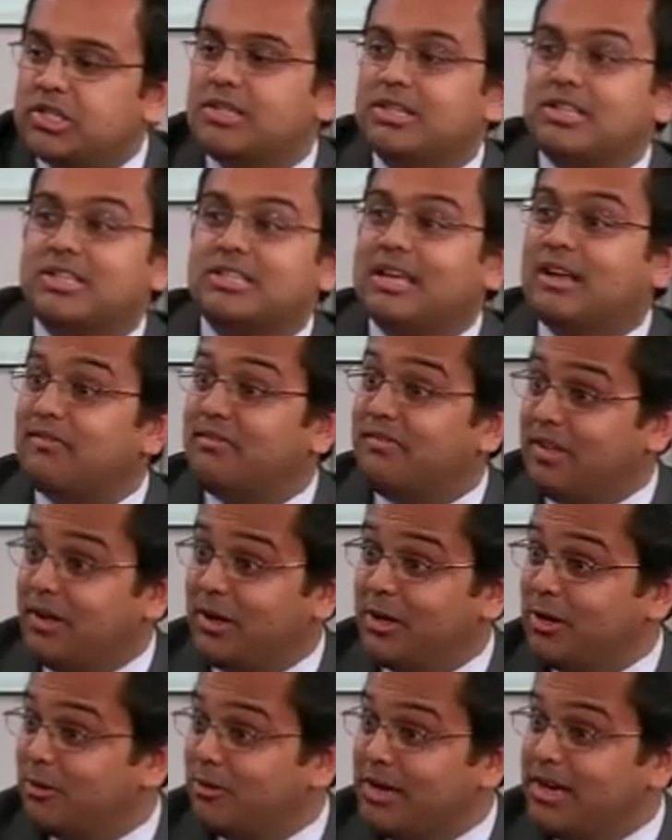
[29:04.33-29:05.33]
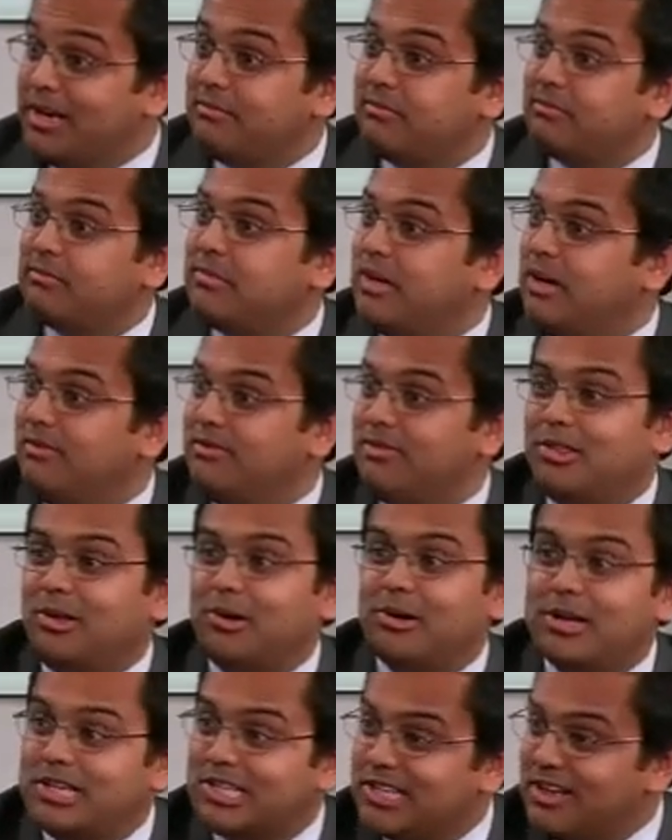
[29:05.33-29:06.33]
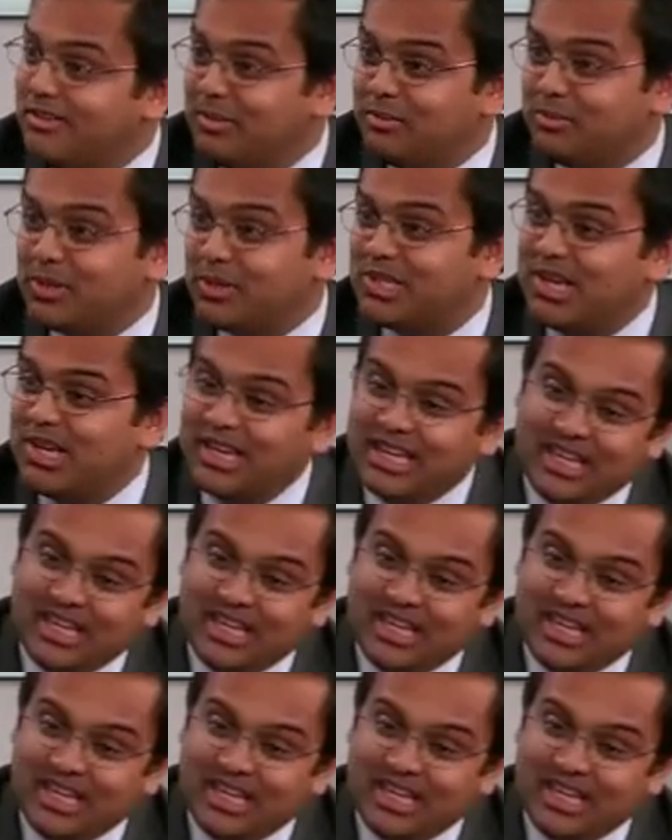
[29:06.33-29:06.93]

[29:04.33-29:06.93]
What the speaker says: of the stent failure rate of 37%,